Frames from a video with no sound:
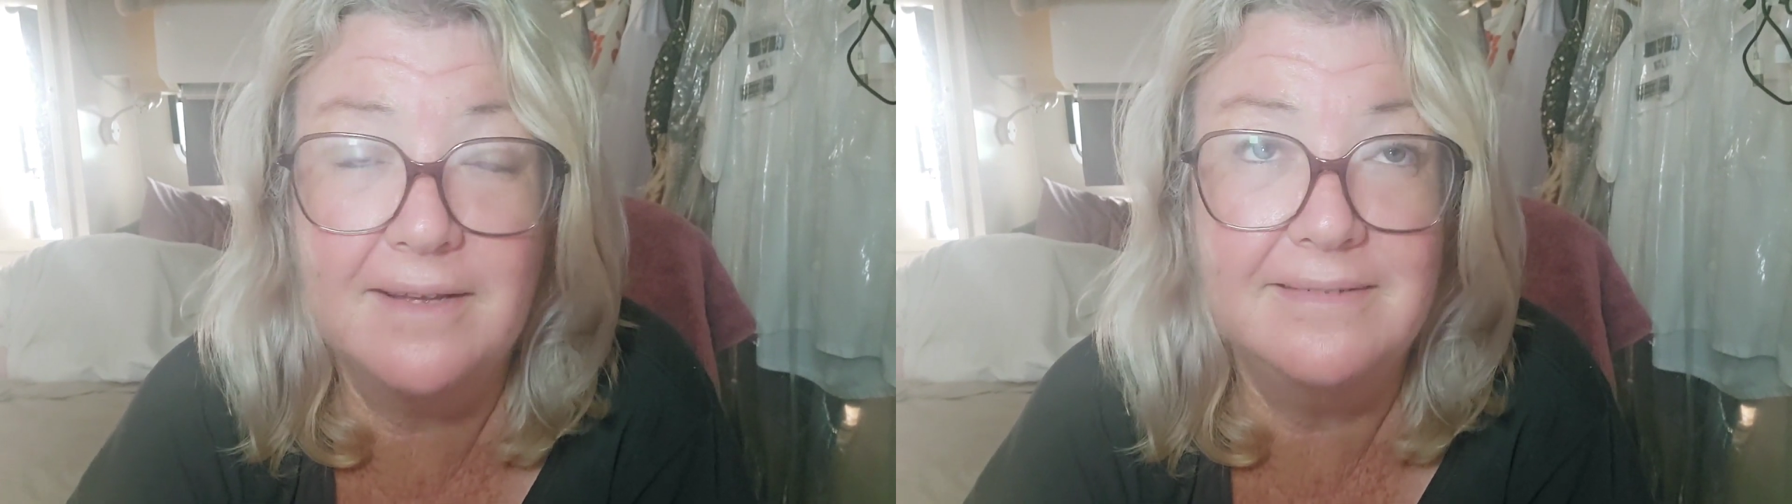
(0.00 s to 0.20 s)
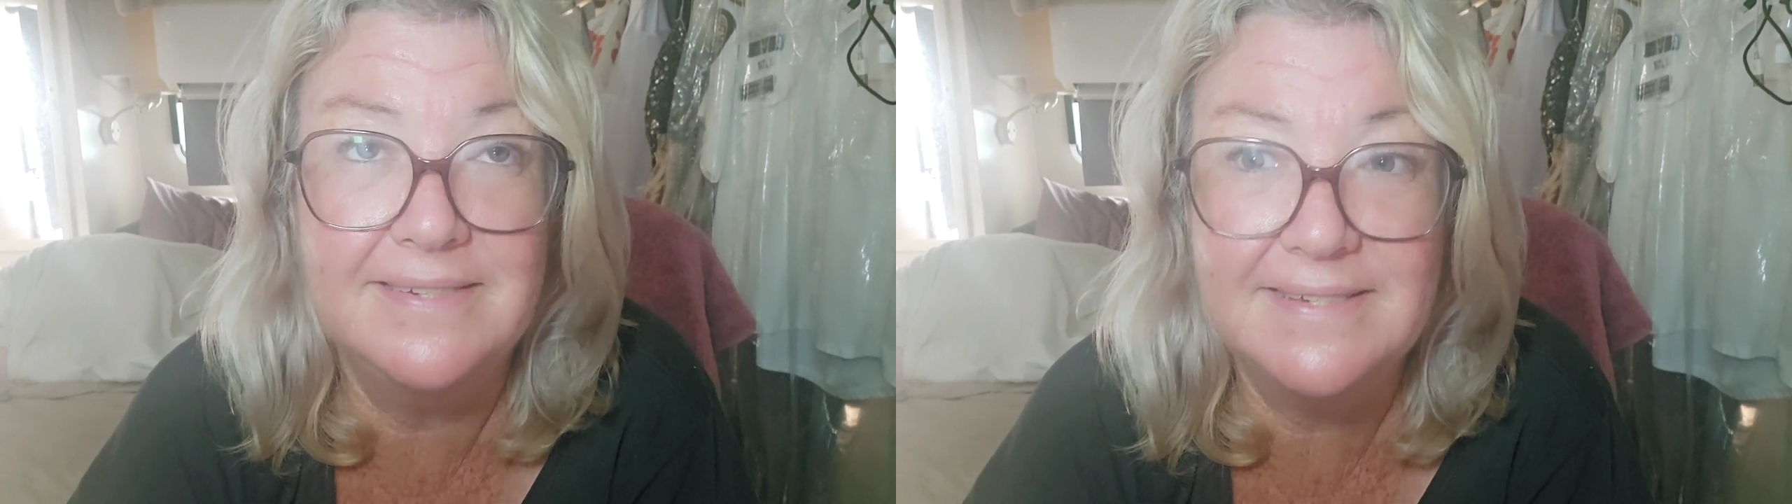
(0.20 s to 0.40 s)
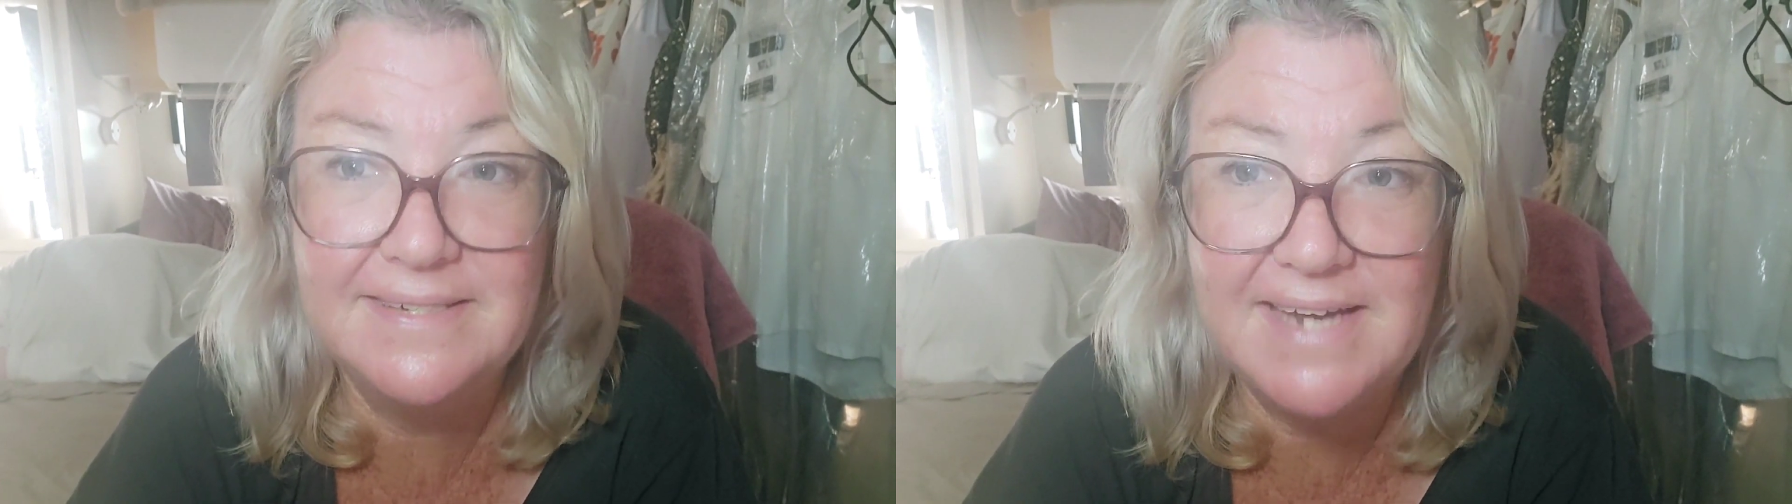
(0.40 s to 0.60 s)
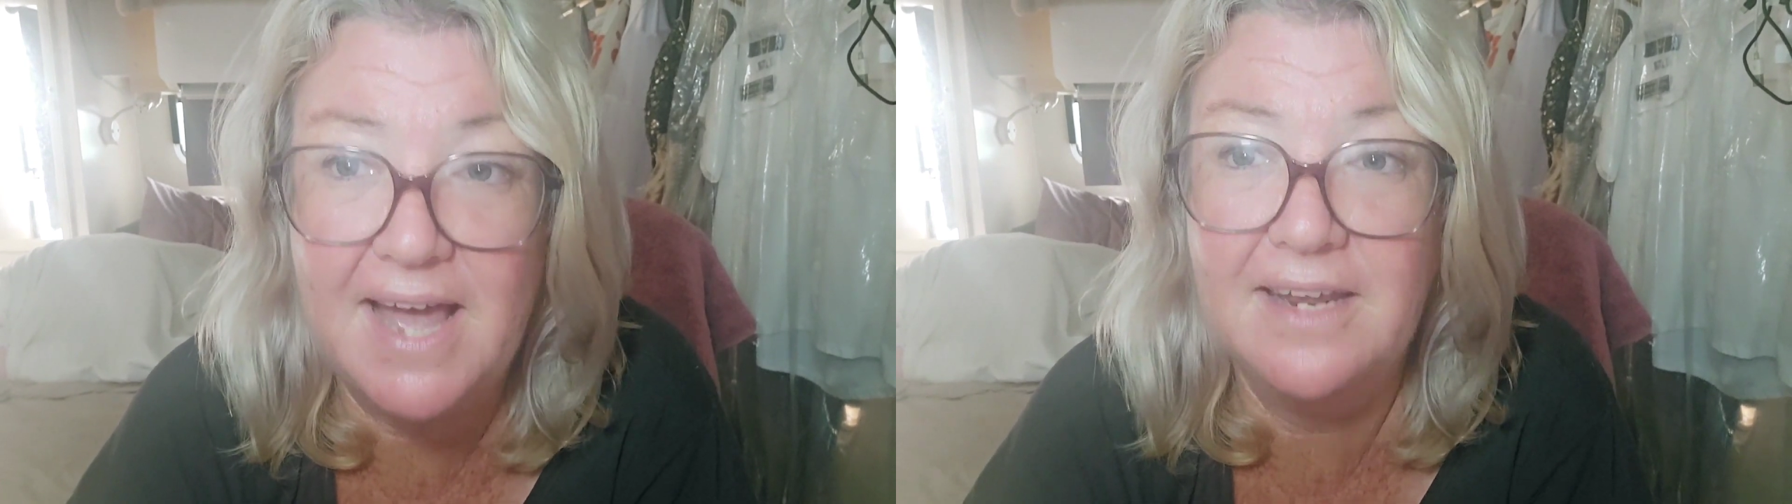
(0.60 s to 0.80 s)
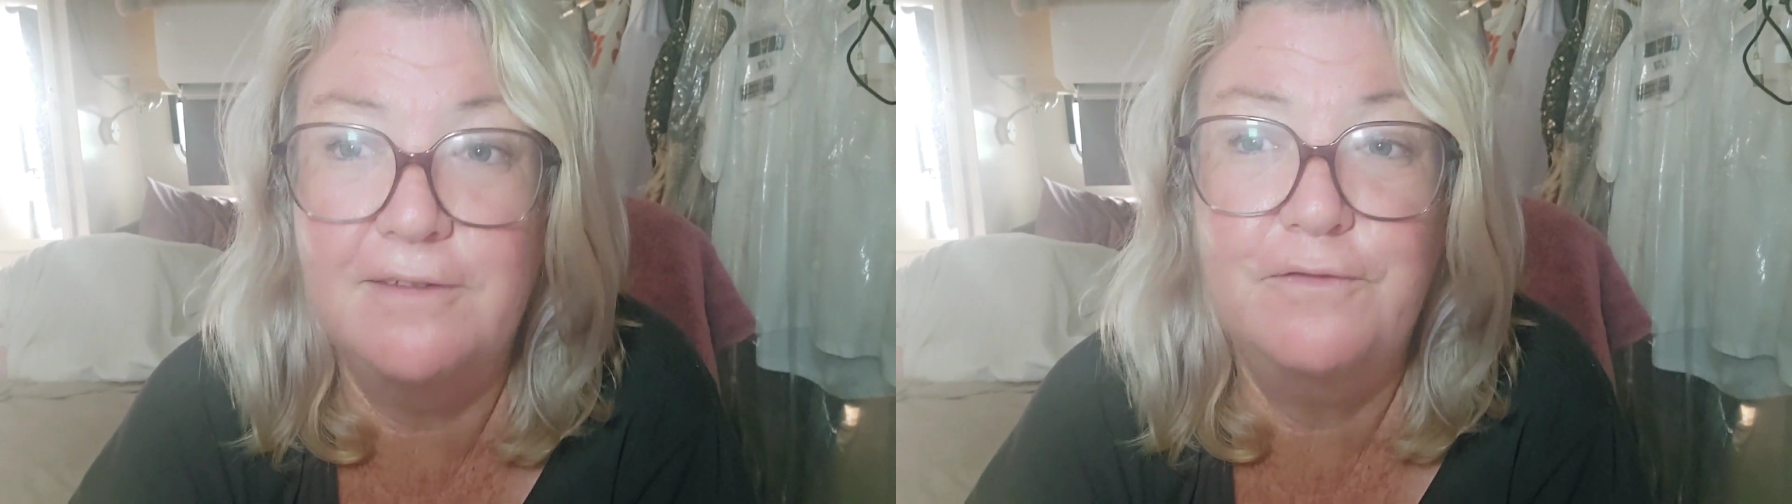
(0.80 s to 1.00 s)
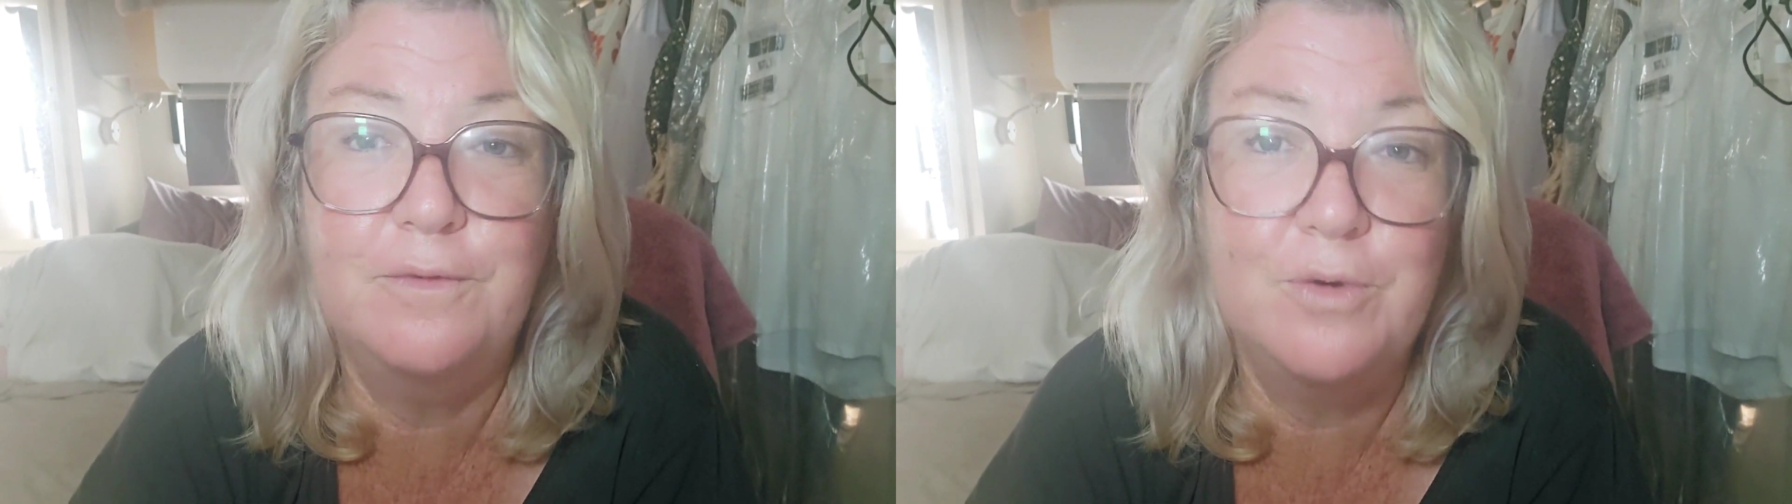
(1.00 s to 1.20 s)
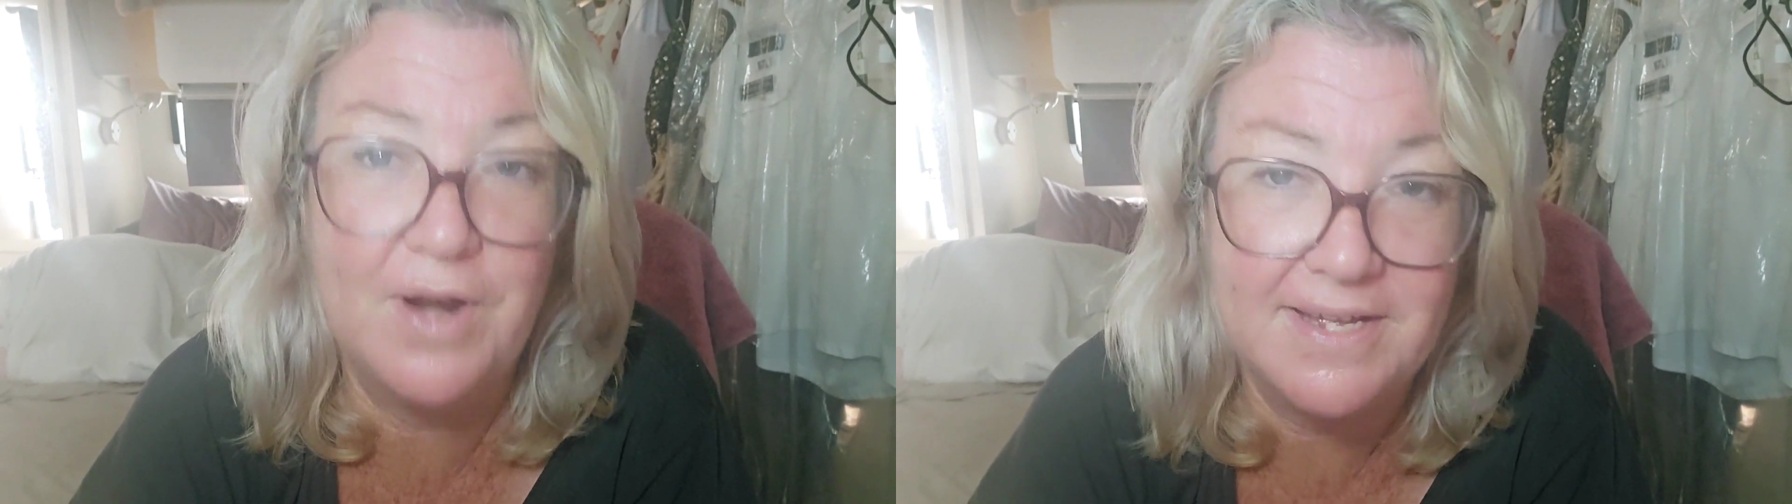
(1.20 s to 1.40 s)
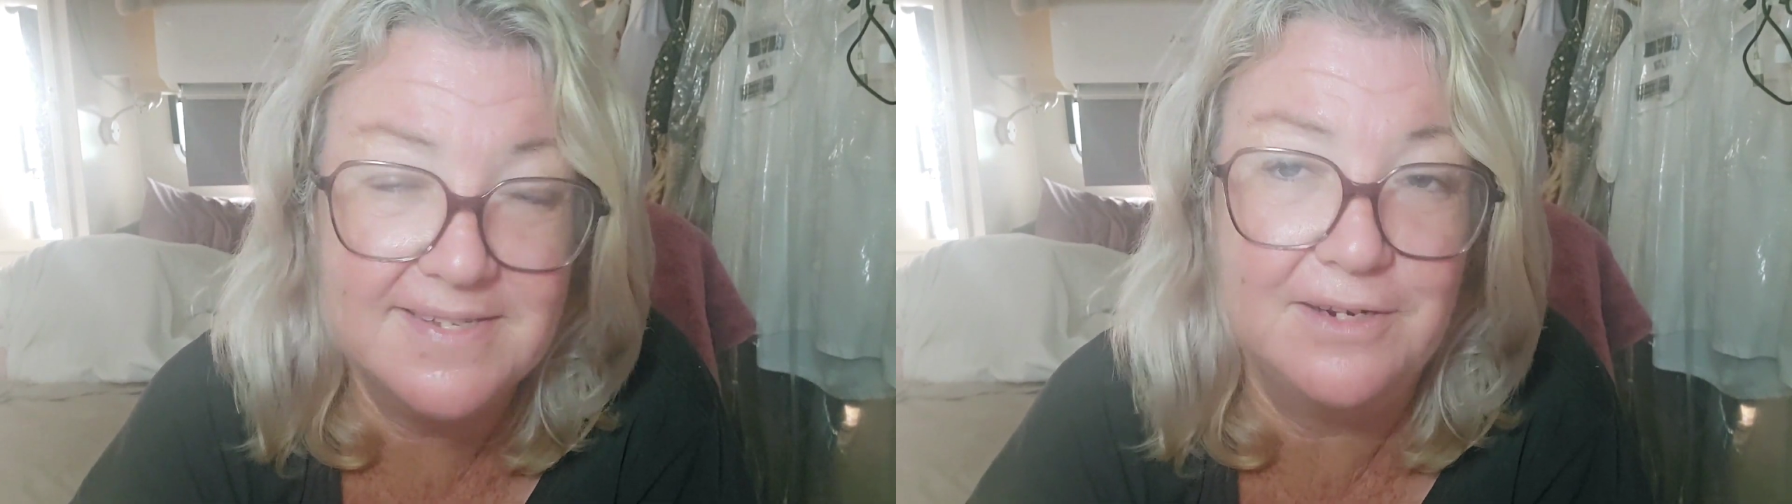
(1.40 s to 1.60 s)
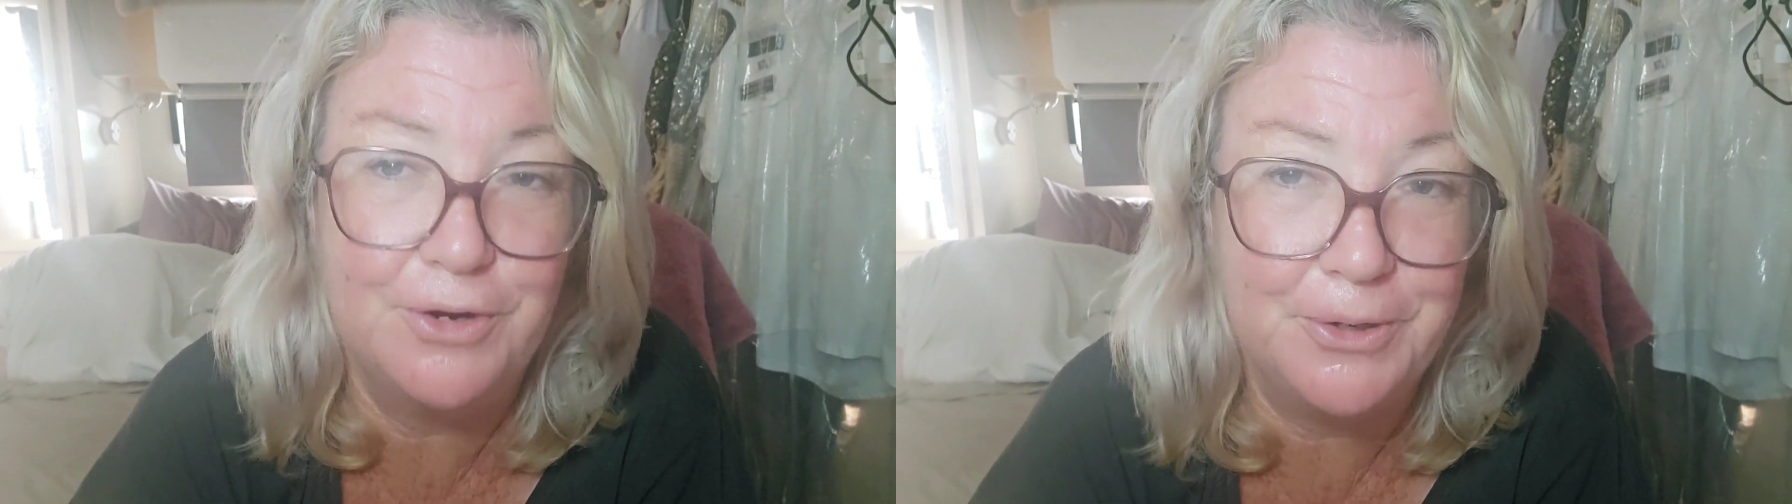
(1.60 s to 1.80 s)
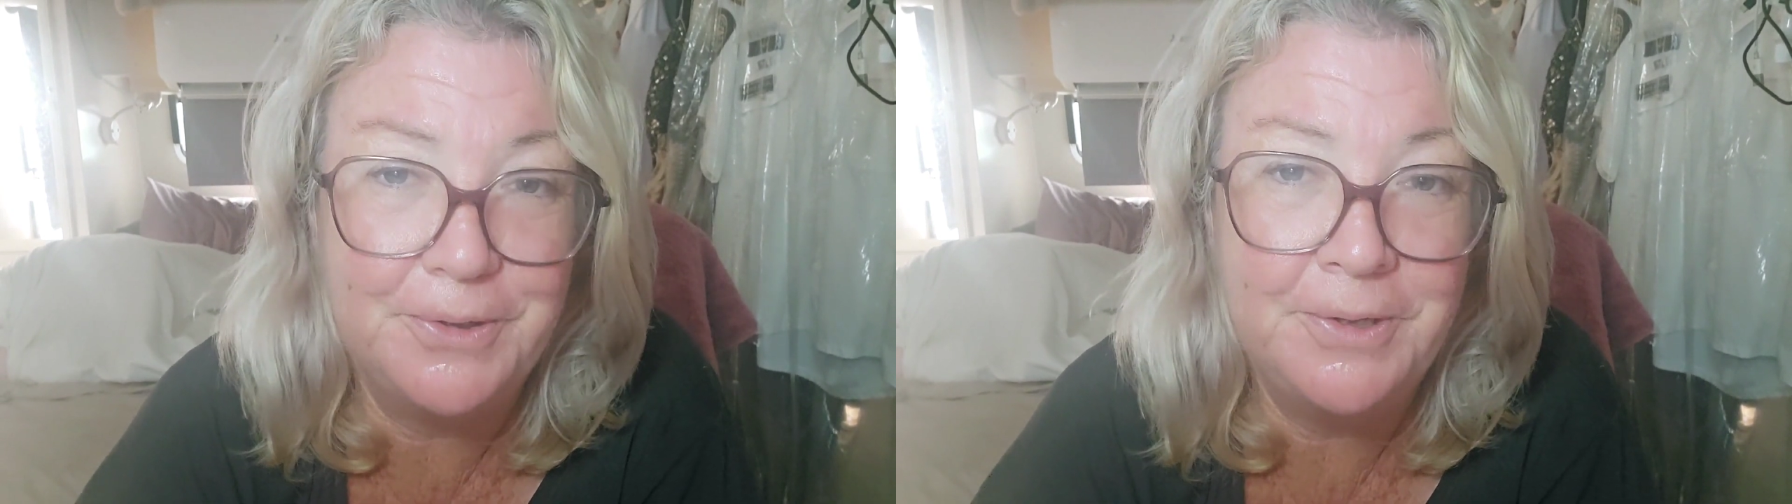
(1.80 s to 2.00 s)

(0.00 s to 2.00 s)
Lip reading: starting from ground zero.